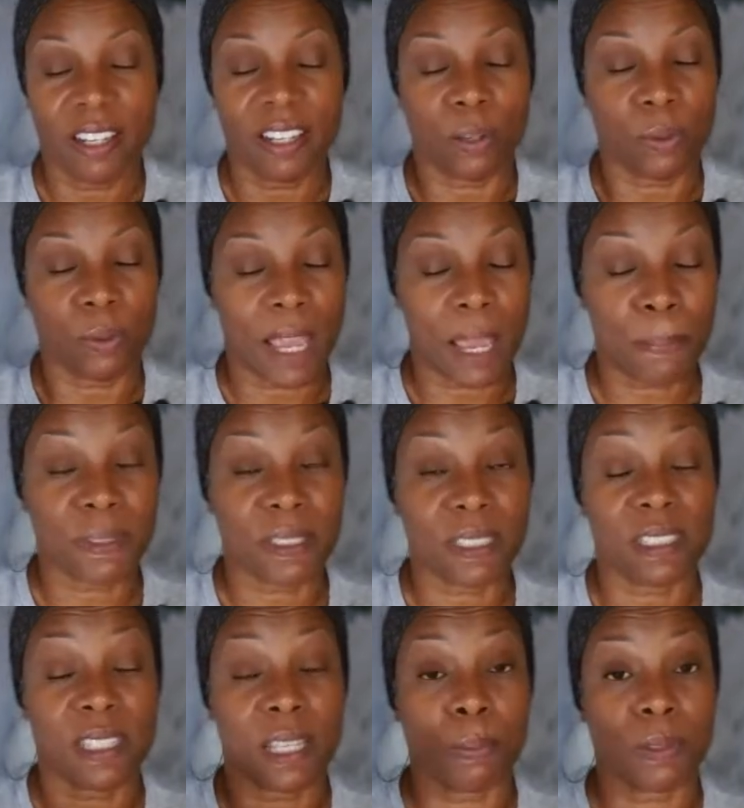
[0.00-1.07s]
And what happens is
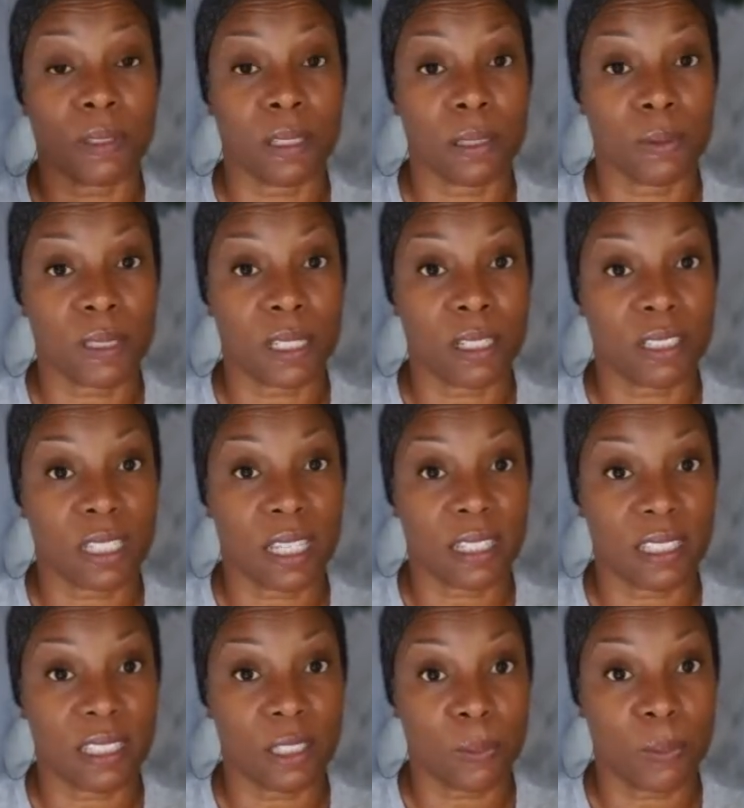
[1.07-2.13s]
they present themselves at
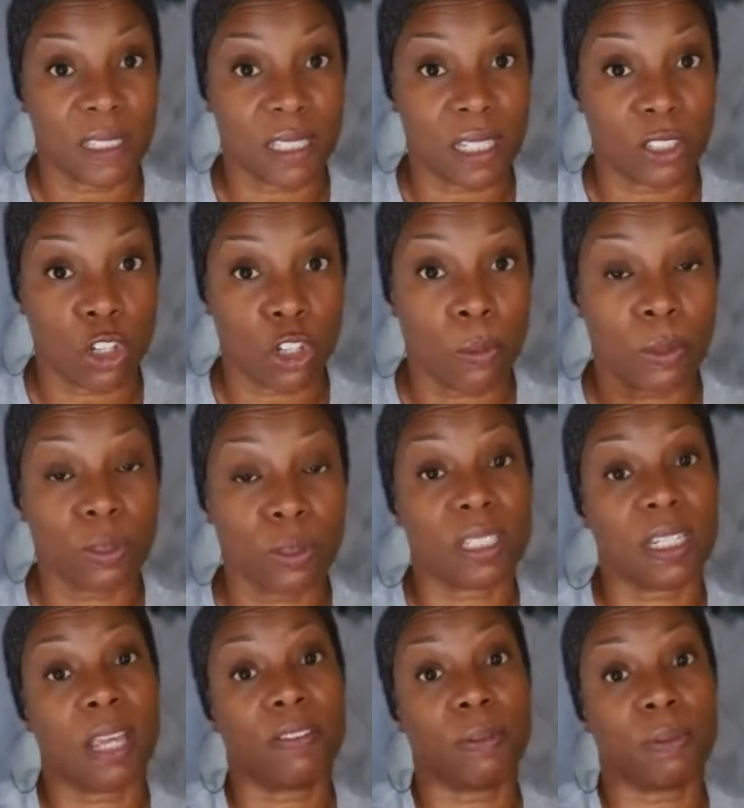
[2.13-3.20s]
these space aid terminals and
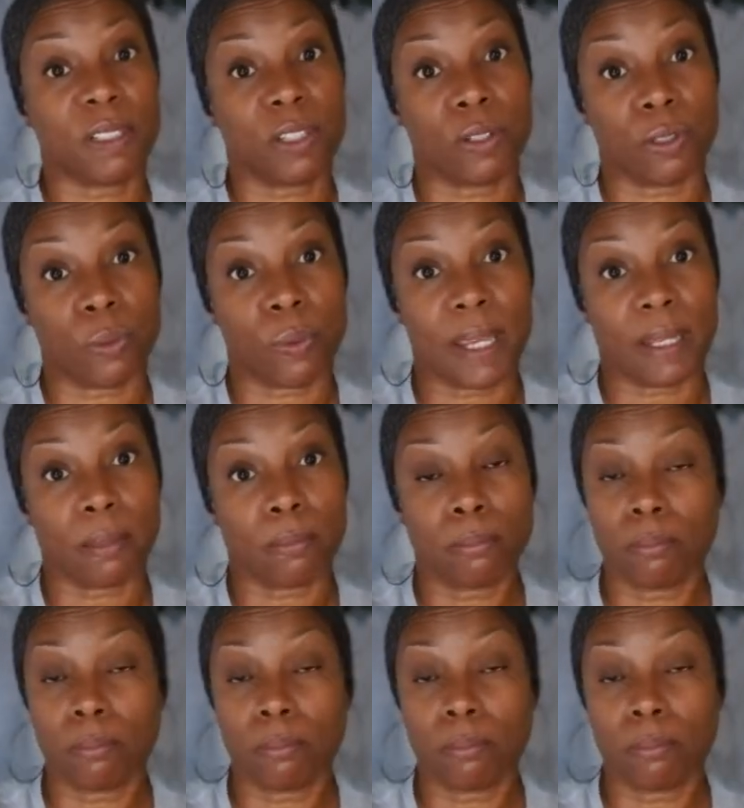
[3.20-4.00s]
they have to be turned away.